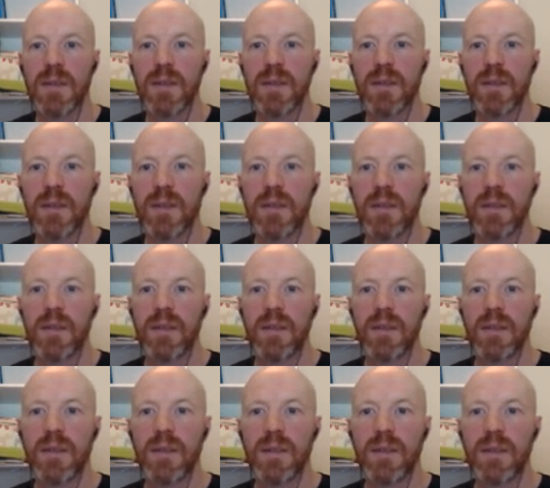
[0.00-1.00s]

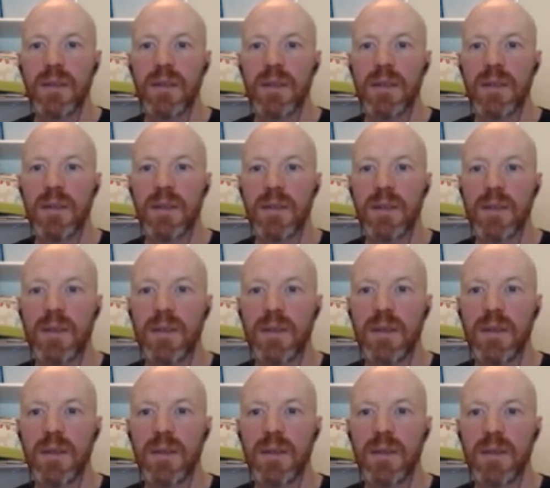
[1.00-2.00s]

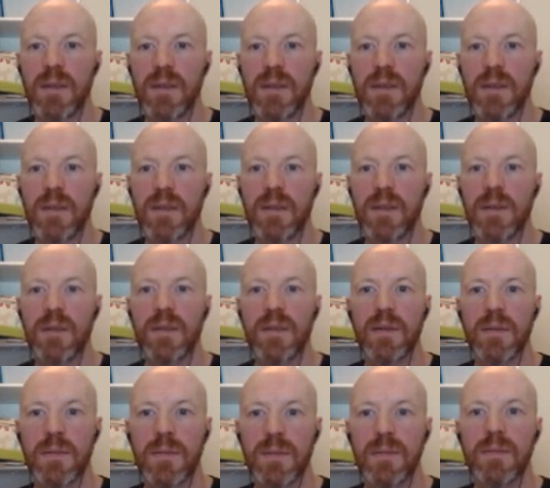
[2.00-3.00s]

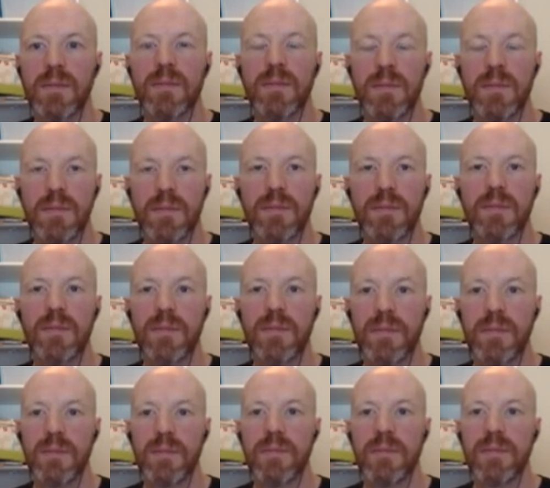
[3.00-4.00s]

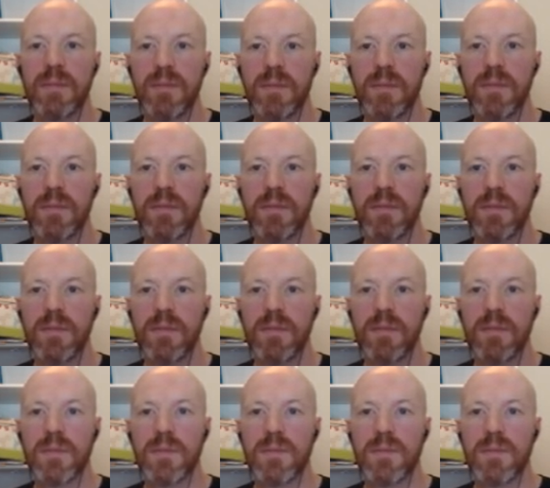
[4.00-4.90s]
No words are spoken by the person on screen.